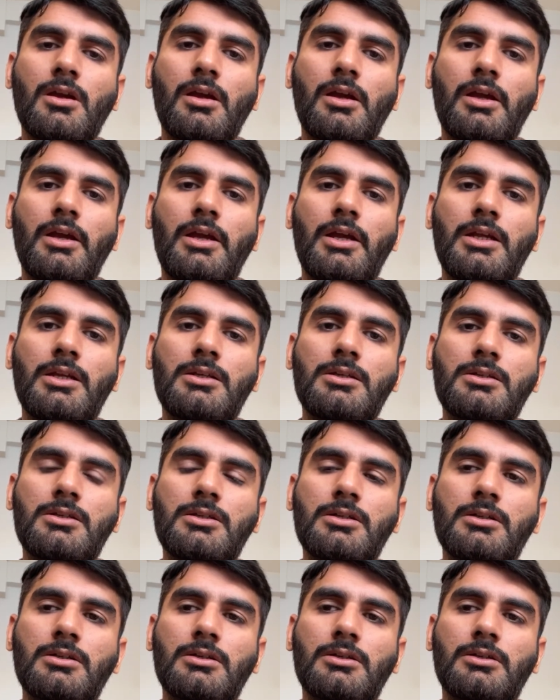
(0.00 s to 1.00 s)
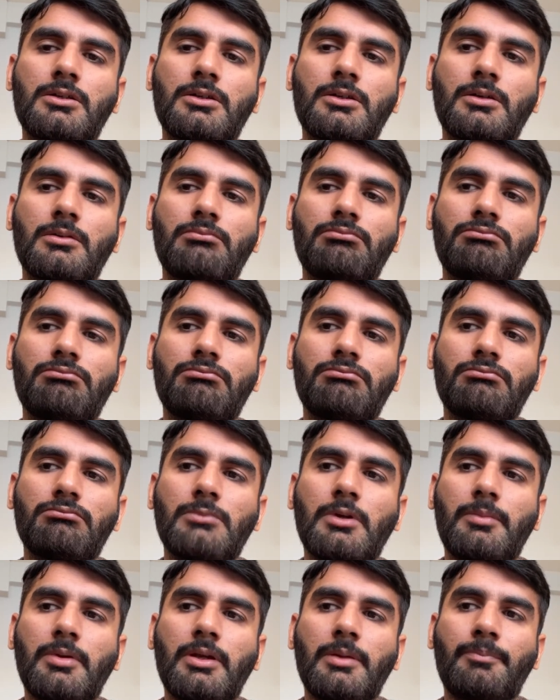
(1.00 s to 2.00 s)
and
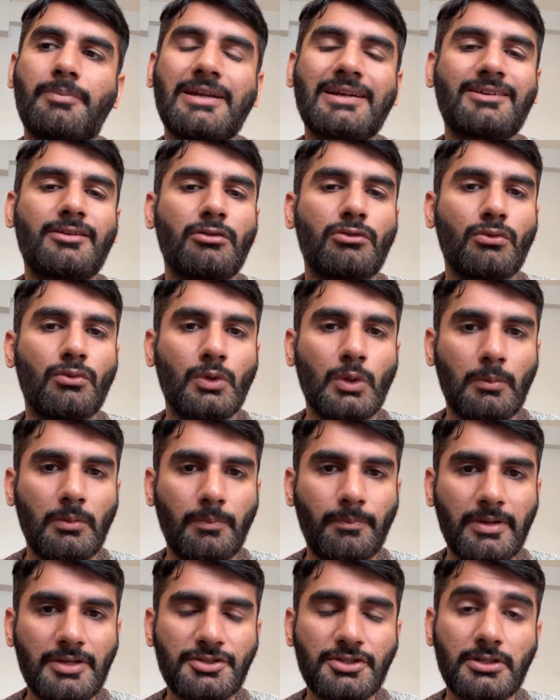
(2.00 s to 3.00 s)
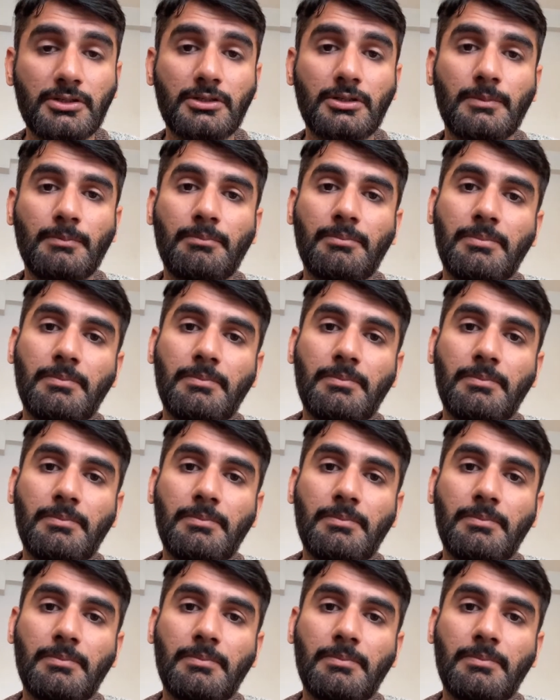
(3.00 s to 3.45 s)
maybe practice on normal patient,